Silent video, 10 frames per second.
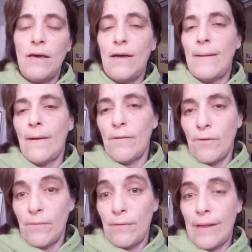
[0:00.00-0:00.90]

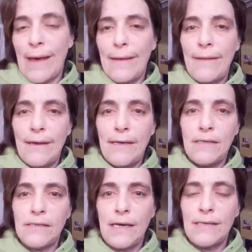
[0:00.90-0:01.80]
Another lie that he
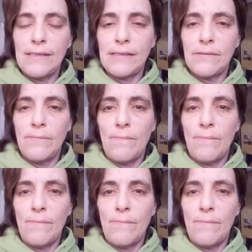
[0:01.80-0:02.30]
says,